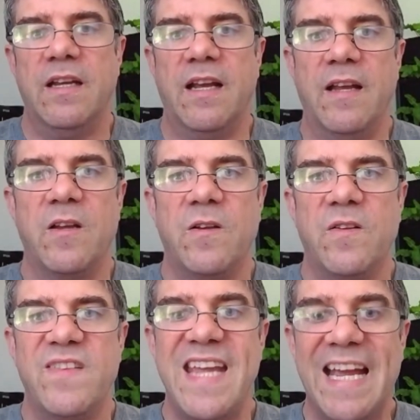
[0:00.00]
uh,
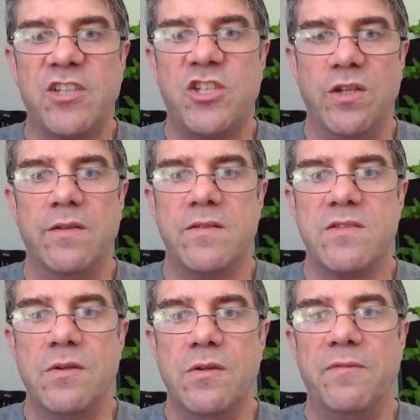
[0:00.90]
the action.
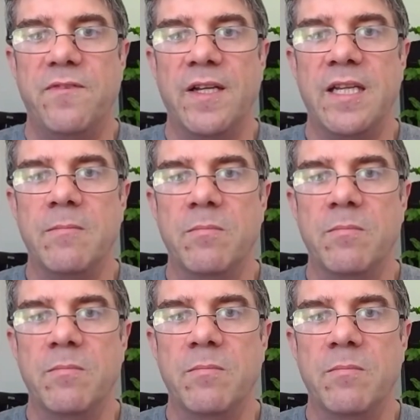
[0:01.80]
So finding
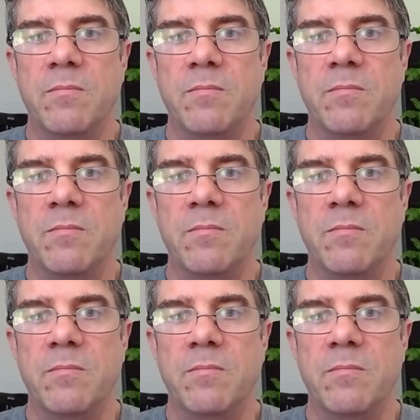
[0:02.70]
more people,